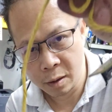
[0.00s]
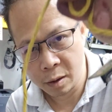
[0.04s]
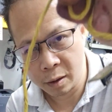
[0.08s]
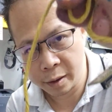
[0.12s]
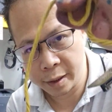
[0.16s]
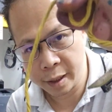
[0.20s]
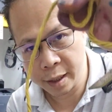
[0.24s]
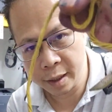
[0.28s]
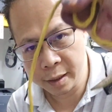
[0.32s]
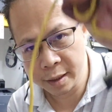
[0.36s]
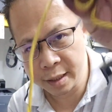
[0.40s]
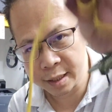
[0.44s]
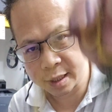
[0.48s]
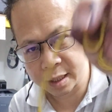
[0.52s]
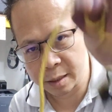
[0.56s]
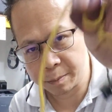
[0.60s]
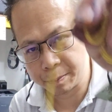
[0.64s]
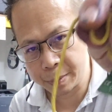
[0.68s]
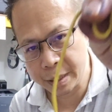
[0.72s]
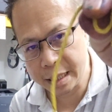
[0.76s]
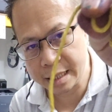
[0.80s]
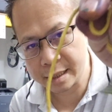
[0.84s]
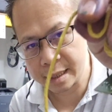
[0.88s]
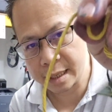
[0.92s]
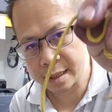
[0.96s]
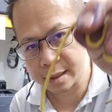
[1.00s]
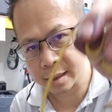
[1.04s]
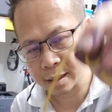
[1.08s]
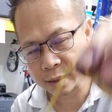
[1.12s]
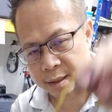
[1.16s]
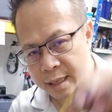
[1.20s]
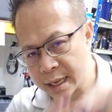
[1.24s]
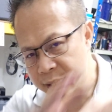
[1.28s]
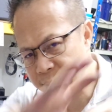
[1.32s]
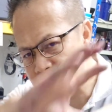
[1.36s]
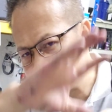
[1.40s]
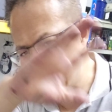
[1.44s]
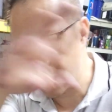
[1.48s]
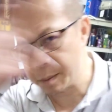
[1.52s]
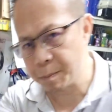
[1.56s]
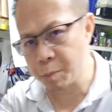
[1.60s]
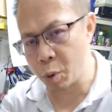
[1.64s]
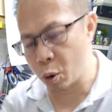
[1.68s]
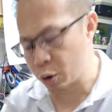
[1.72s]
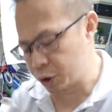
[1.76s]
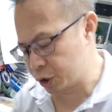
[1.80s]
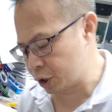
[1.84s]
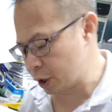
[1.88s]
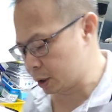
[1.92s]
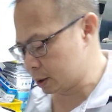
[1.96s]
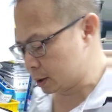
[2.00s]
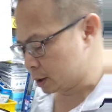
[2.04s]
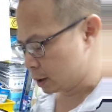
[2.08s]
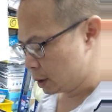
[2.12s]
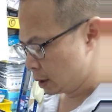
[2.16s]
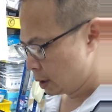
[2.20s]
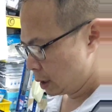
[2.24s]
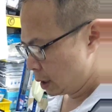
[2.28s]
Okay, this is a P sensor. There's another portion.